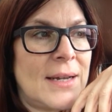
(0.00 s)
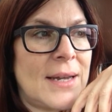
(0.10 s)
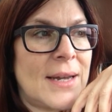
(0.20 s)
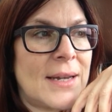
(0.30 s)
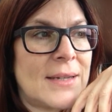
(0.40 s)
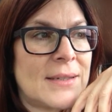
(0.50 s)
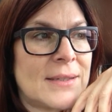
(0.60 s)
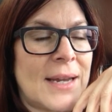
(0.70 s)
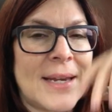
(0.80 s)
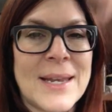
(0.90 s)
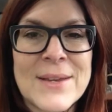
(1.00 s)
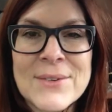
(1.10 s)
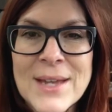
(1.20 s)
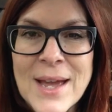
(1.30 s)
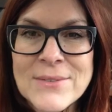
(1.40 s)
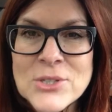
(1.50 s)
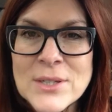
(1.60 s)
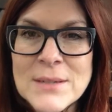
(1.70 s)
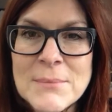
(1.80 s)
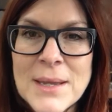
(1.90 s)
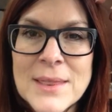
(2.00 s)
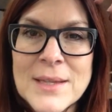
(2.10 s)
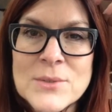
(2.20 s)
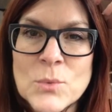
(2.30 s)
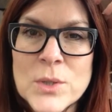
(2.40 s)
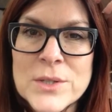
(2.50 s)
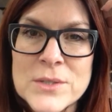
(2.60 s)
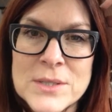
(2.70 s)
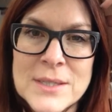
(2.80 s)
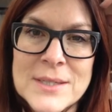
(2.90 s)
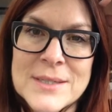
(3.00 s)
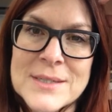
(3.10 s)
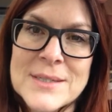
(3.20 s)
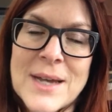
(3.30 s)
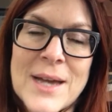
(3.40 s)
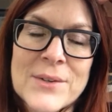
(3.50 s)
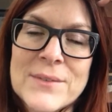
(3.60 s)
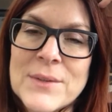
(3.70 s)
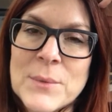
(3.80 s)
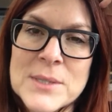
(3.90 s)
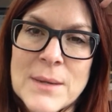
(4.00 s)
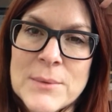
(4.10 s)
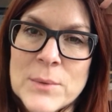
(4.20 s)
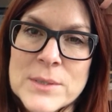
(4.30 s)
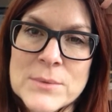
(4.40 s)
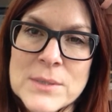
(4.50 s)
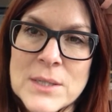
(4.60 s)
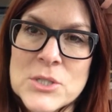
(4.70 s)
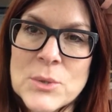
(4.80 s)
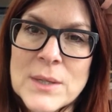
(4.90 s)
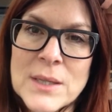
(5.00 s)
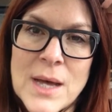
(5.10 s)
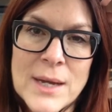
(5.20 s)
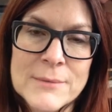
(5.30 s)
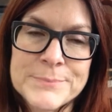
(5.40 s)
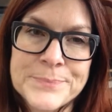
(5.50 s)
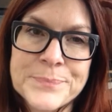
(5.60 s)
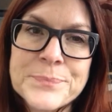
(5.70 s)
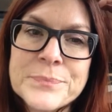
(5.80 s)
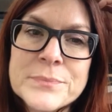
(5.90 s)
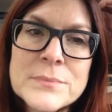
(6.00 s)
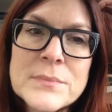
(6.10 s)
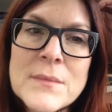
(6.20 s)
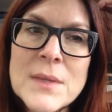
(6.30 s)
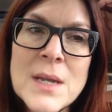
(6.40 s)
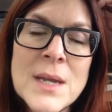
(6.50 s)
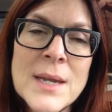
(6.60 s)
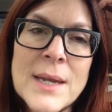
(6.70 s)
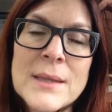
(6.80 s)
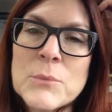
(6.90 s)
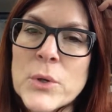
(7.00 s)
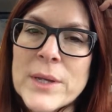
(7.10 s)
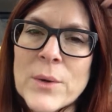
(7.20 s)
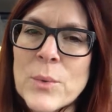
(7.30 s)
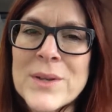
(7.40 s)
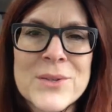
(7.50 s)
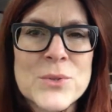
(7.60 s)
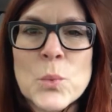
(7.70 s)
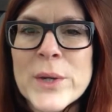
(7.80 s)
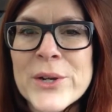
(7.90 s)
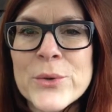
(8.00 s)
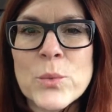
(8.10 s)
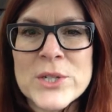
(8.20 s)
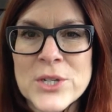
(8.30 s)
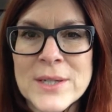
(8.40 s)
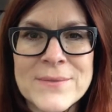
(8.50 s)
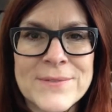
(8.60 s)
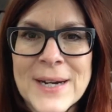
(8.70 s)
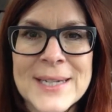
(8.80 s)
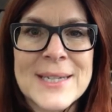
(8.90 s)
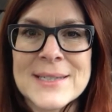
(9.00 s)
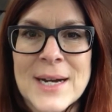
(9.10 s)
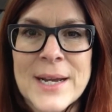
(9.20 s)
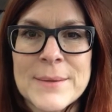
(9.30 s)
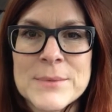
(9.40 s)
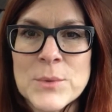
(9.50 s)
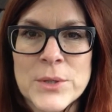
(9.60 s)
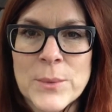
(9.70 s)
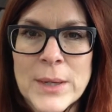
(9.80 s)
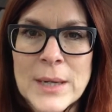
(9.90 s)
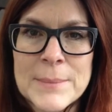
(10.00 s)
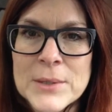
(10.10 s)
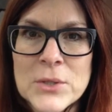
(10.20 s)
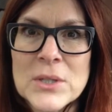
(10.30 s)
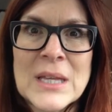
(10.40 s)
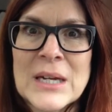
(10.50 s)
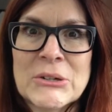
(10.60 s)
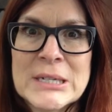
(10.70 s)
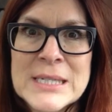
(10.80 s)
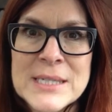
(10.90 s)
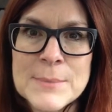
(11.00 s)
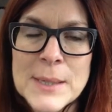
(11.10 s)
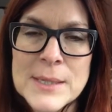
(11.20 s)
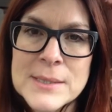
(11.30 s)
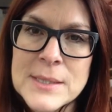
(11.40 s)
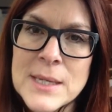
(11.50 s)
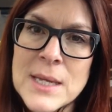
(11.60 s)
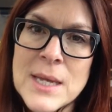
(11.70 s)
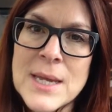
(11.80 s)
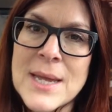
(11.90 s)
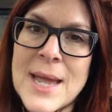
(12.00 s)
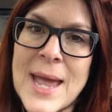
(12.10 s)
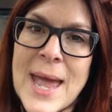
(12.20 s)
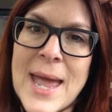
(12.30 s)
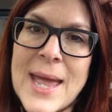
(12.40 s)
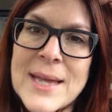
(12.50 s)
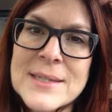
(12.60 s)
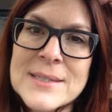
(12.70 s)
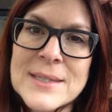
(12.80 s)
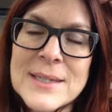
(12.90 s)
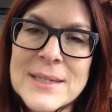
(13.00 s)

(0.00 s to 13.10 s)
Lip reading: and even actually, to make things worse, is I don't even know what time it was. It was like 2 o'clock in the morning, or one of those weird witching fucking times where you wake up and you're in that crazy space. And